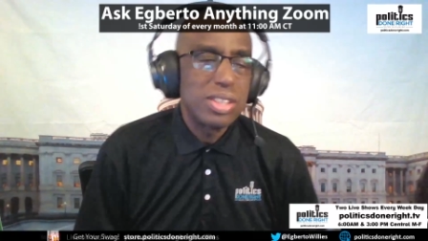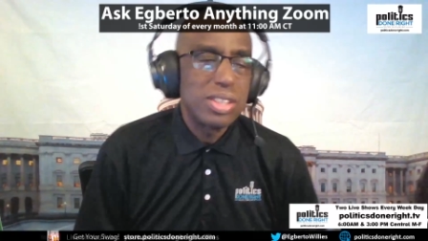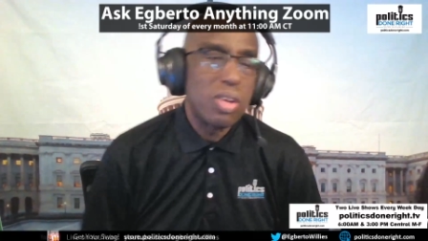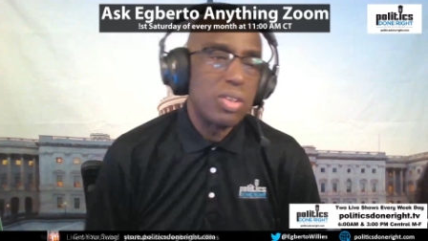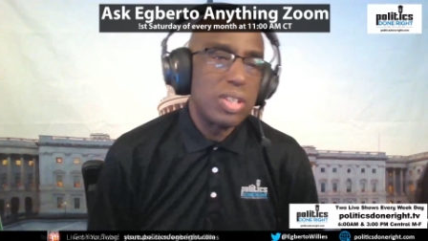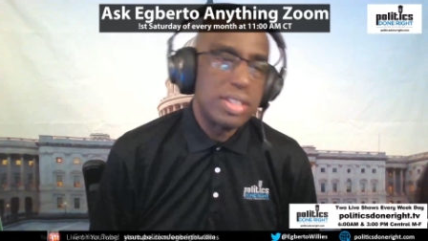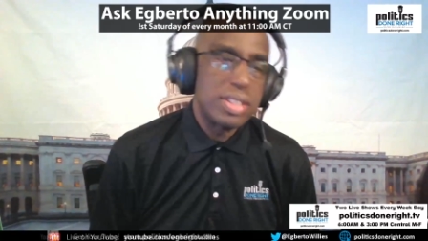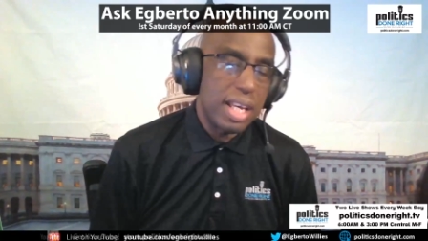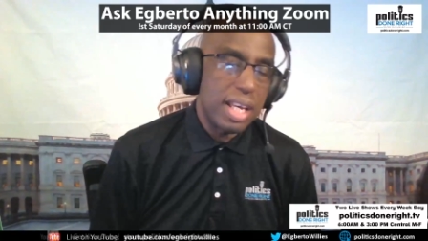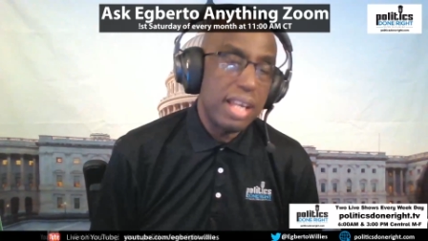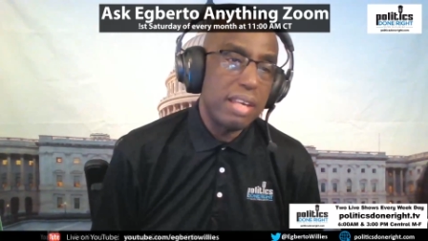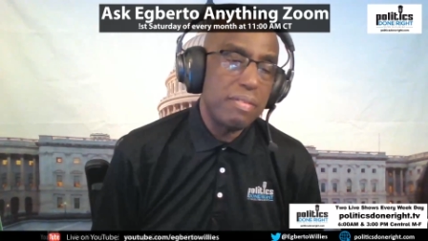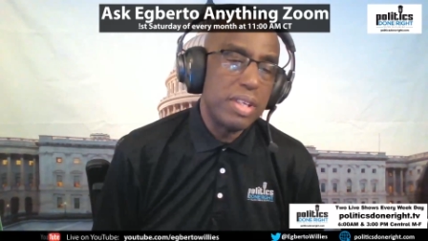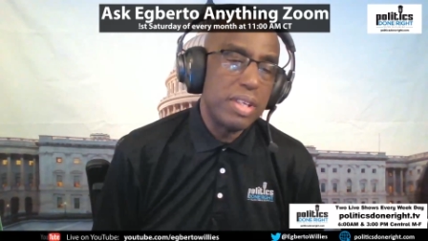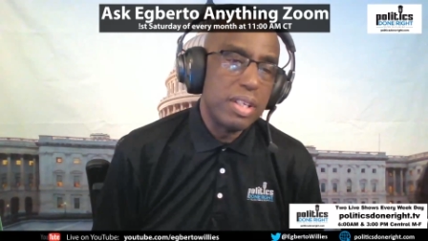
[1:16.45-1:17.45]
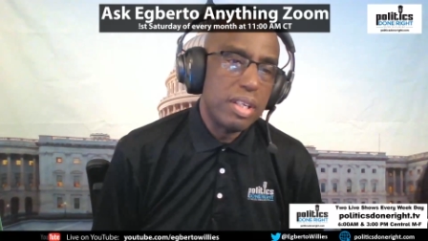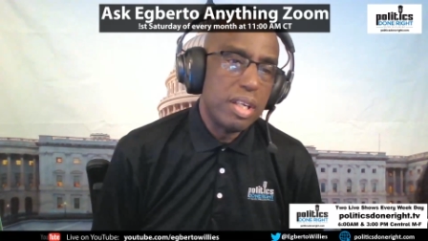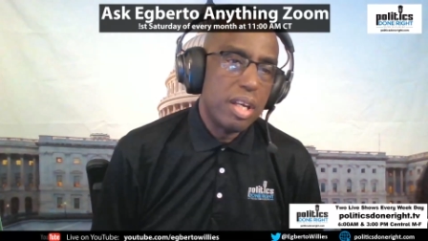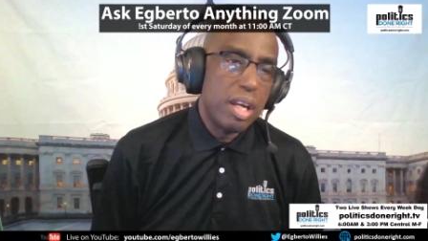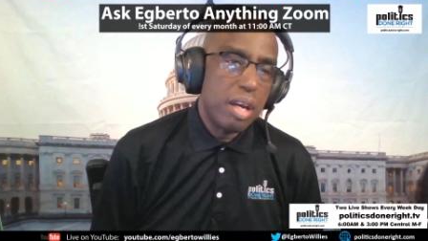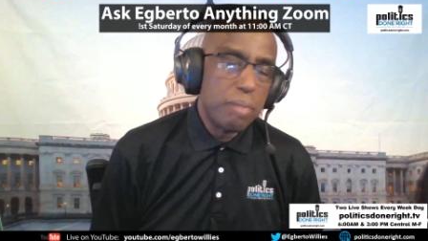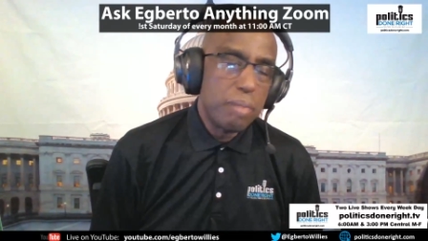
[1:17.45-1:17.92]
all the time,
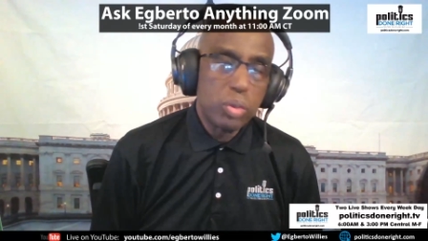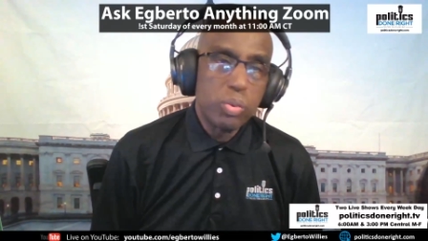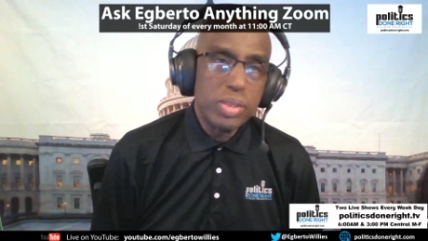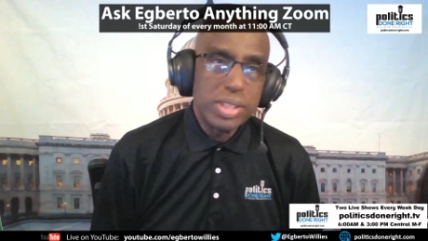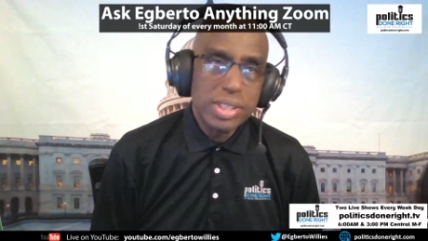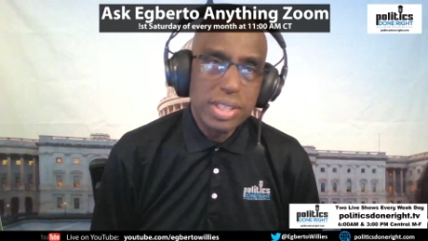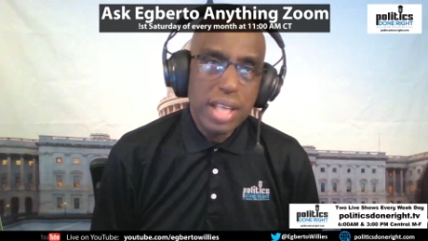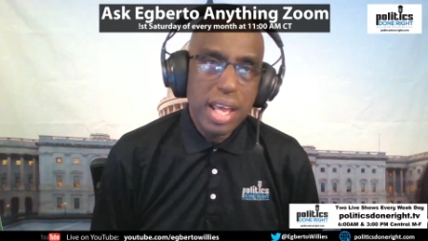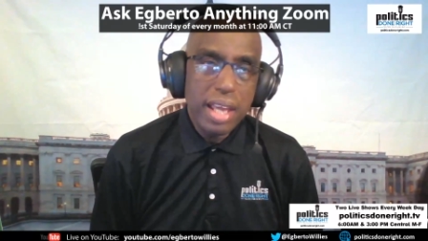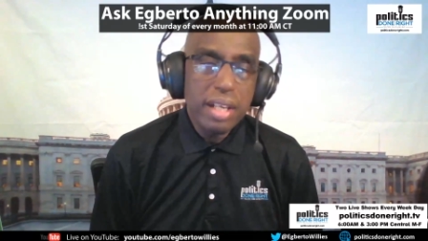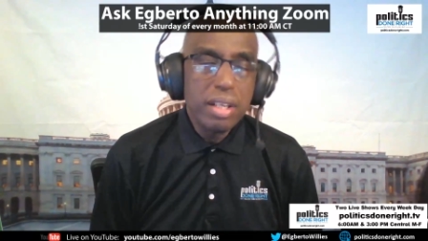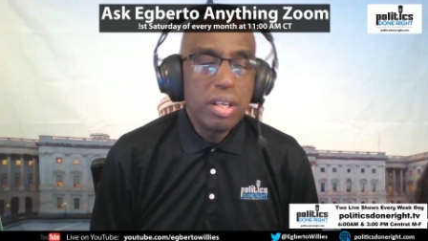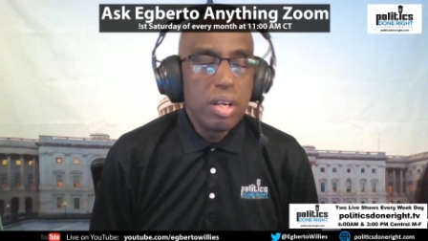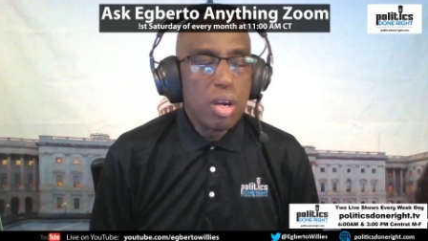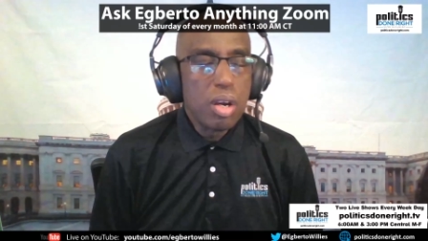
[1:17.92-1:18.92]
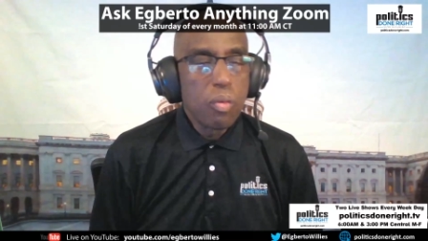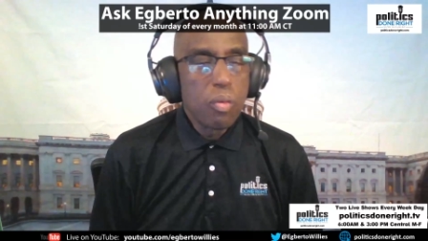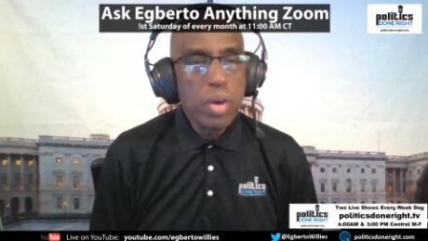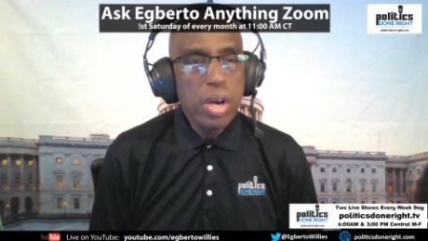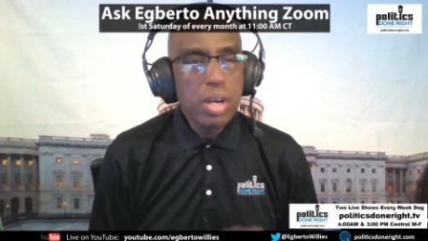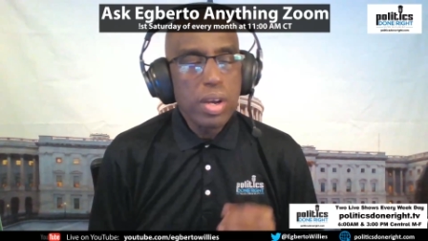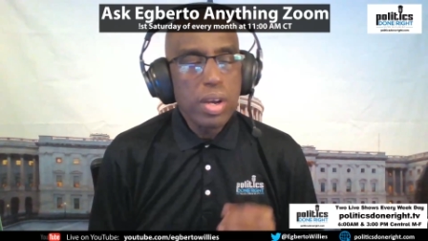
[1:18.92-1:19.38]
but with saying
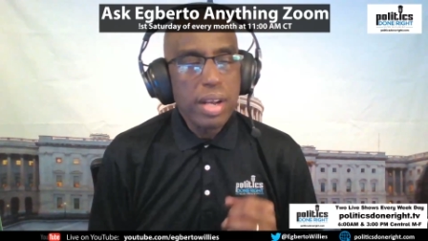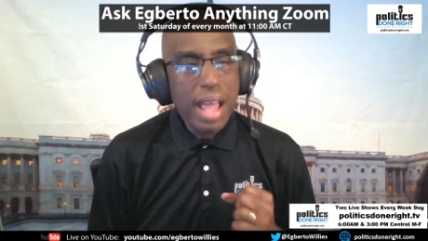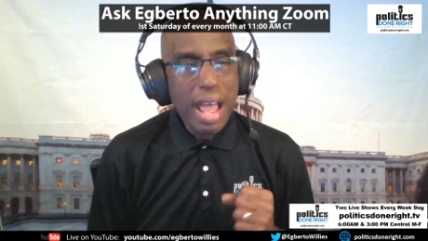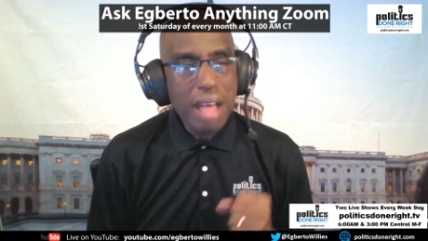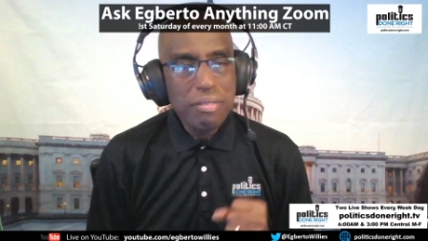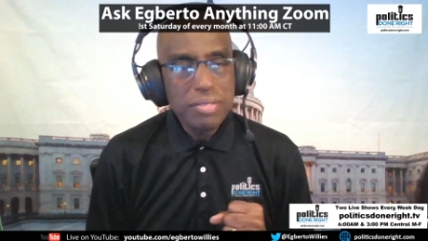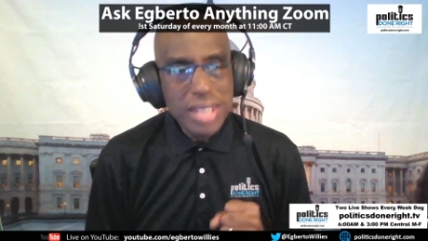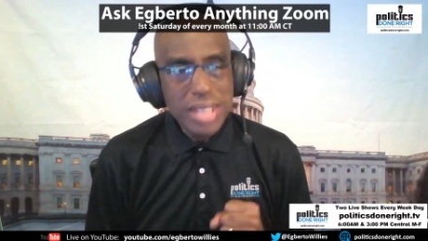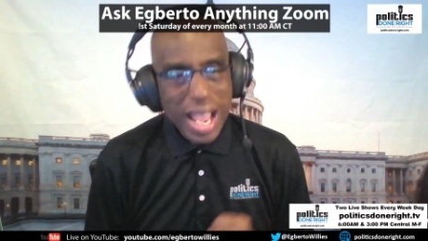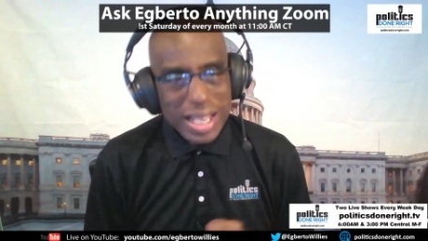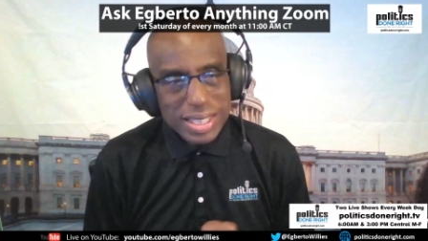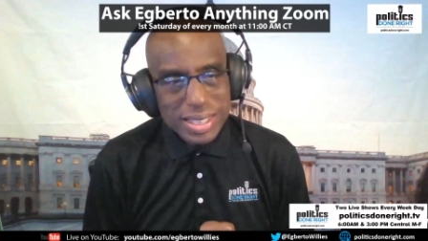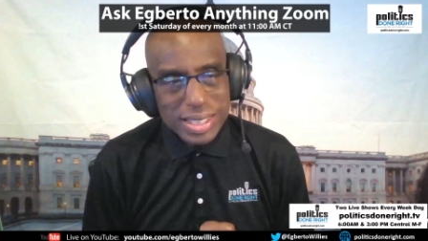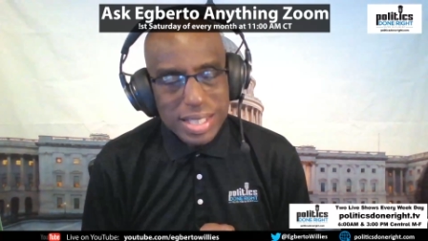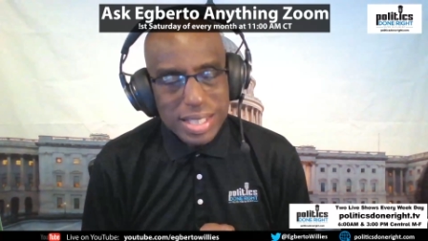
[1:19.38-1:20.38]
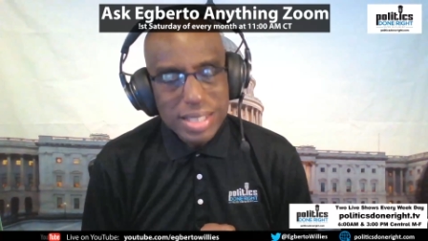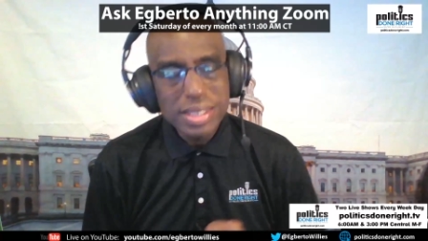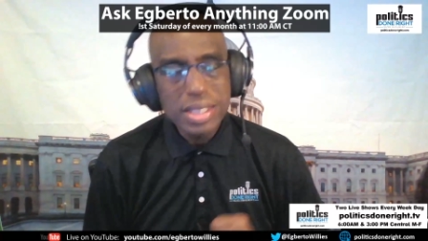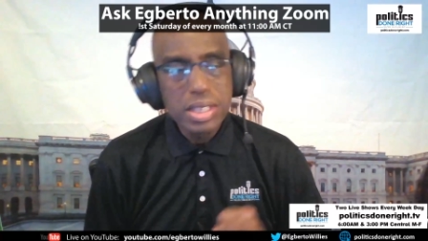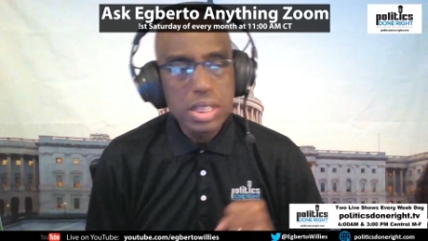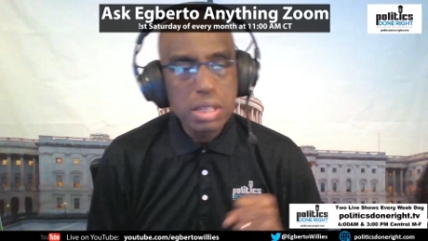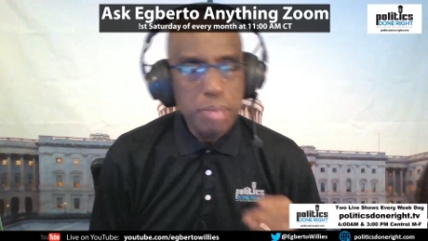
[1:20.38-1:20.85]
we're going to have taxes
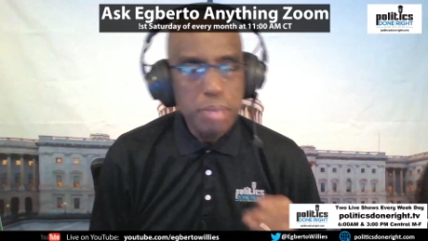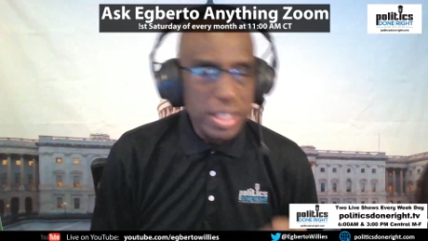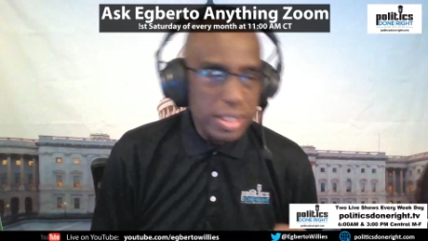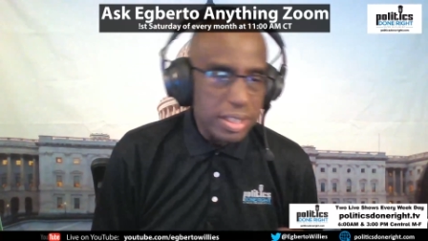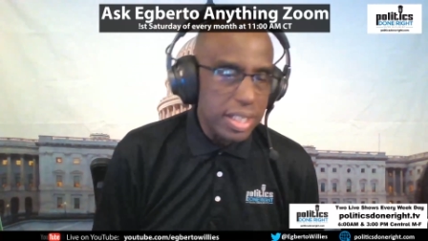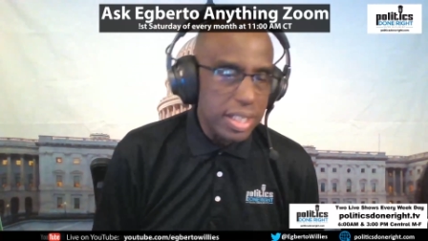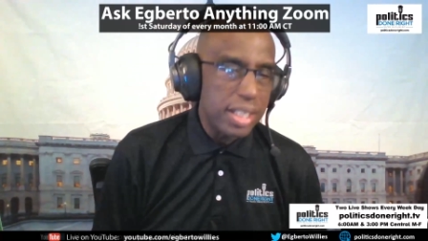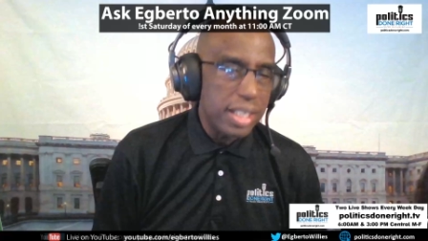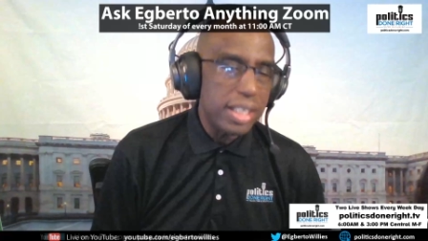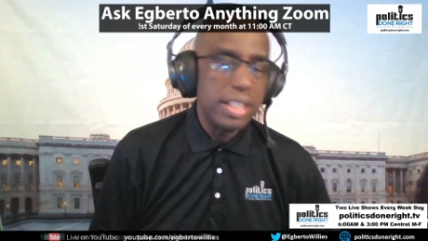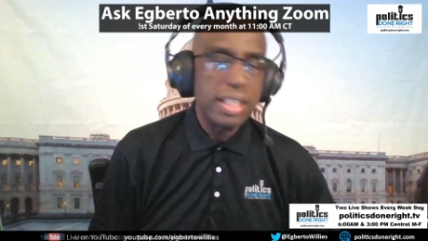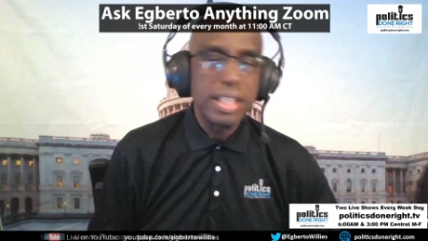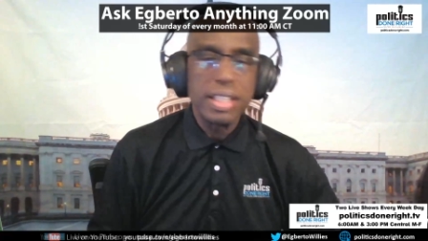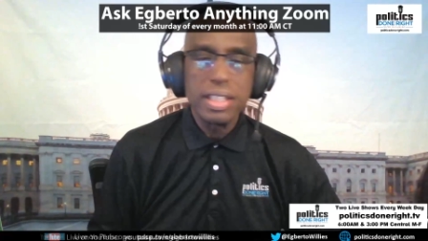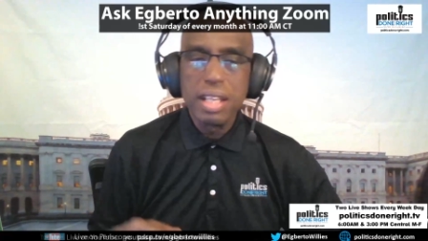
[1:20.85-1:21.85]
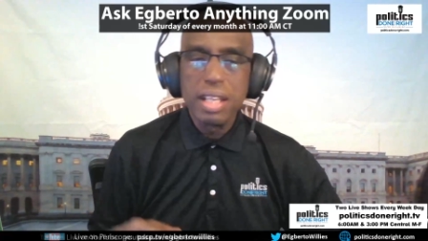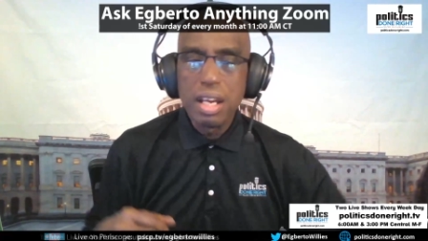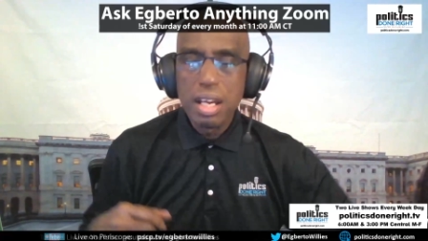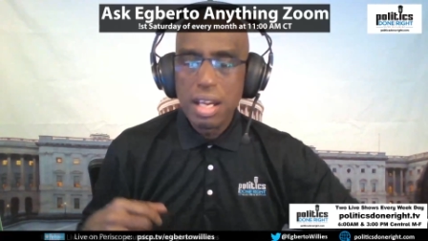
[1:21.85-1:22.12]
and spending and